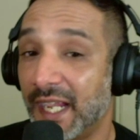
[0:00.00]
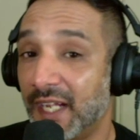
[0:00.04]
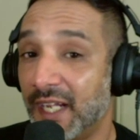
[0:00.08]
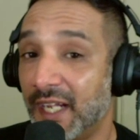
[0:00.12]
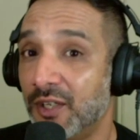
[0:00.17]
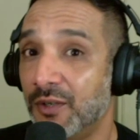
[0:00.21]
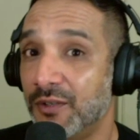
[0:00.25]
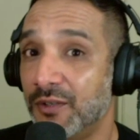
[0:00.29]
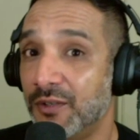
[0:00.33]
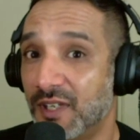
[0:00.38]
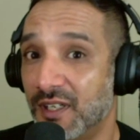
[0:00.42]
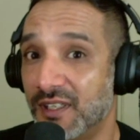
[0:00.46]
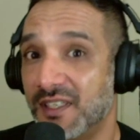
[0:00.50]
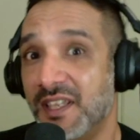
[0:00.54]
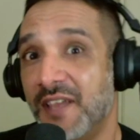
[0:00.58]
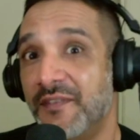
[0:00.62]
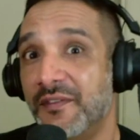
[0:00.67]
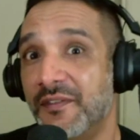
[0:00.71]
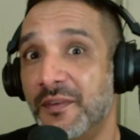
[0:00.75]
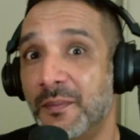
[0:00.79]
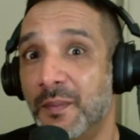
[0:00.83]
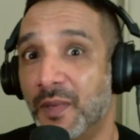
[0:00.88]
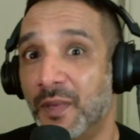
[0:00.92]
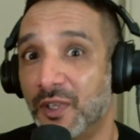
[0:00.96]
I know dogs
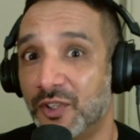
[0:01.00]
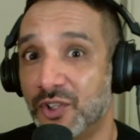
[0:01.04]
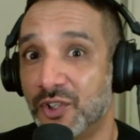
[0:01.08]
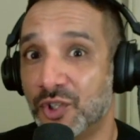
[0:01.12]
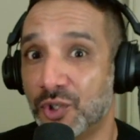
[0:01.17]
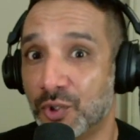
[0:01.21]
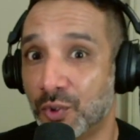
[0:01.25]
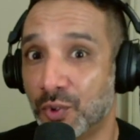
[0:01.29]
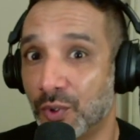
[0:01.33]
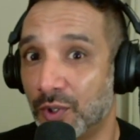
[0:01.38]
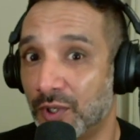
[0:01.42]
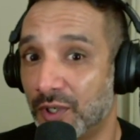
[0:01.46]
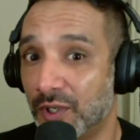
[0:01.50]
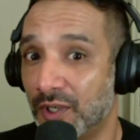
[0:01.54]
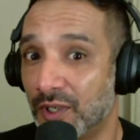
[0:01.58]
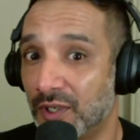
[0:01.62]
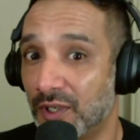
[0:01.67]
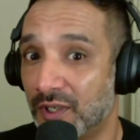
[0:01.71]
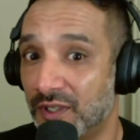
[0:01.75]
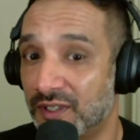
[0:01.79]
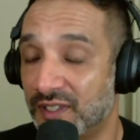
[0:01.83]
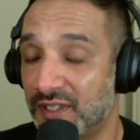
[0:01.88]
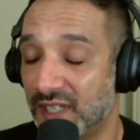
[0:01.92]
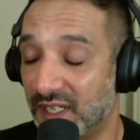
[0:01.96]
have a much
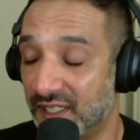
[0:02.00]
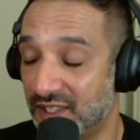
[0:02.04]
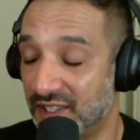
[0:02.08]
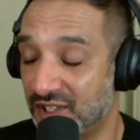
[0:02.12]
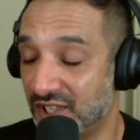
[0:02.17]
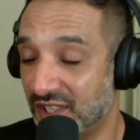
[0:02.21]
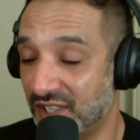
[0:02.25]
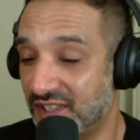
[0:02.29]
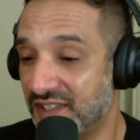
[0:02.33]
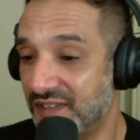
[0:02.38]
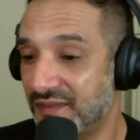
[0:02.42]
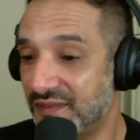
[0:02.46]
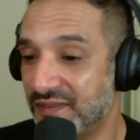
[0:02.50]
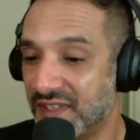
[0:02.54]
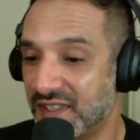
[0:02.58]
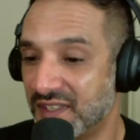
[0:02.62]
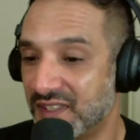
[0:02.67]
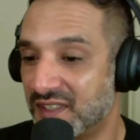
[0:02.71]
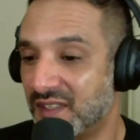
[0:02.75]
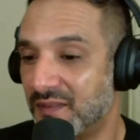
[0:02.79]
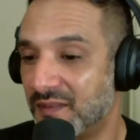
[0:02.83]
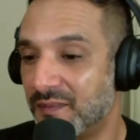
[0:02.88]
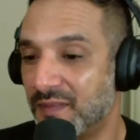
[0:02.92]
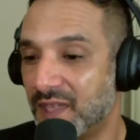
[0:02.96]
shorter digestive
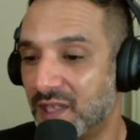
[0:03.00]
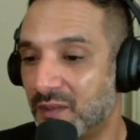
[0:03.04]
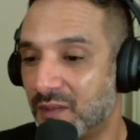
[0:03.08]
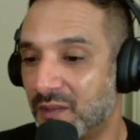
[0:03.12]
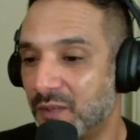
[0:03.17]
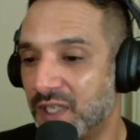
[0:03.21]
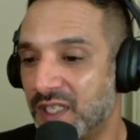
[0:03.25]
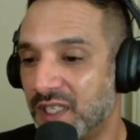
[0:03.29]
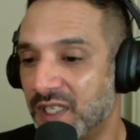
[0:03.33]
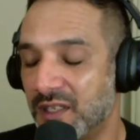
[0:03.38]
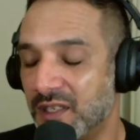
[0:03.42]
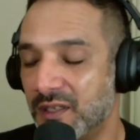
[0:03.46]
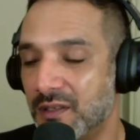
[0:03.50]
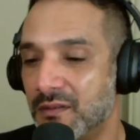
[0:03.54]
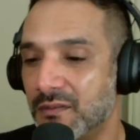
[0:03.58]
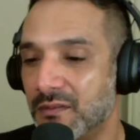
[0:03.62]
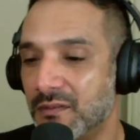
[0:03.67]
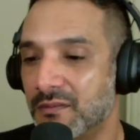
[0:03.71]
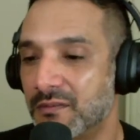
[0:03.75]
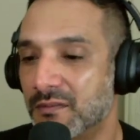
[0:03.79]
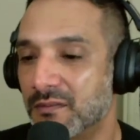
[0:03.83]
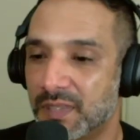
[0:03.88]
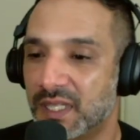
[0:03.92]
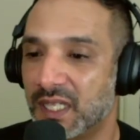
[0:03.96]
system than we do,
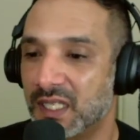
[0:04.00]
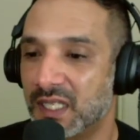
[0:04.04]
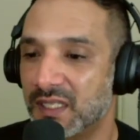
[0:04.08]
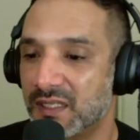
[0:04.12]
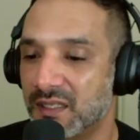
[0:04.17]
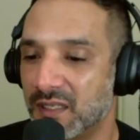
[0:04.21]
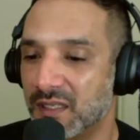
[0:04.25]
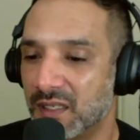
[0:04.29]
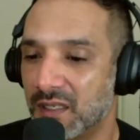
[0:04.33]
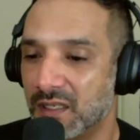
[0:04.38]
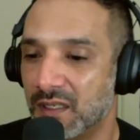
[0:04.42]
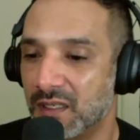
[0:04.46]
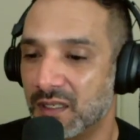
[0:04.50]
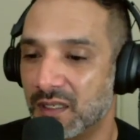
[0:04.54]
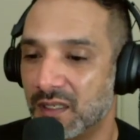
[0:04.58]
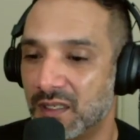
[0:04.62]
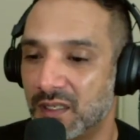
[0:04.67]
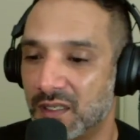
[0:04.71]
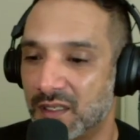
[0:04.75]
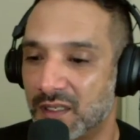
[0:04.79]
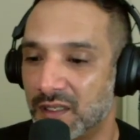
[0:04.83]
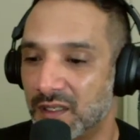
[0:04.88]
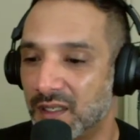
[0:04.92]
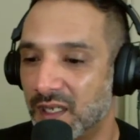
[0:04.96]
but that's
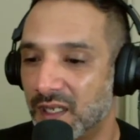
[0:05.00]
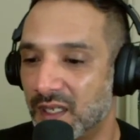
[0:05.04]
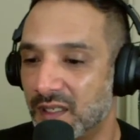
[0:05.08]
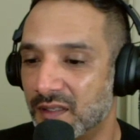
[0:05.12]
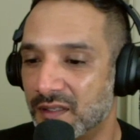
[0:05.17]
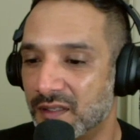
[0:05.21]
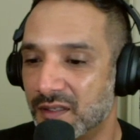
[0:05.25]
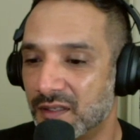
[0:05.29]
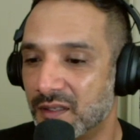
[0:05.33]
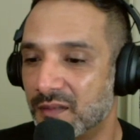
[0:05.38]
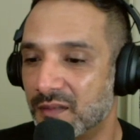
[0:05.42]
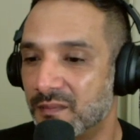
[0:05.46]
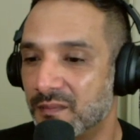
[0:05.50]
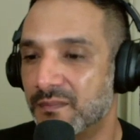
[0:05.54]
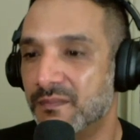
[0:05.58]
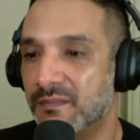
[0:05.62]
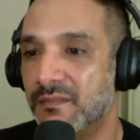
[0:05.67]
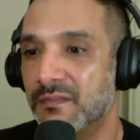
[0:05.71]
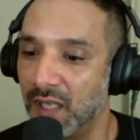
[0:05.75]
a good answer.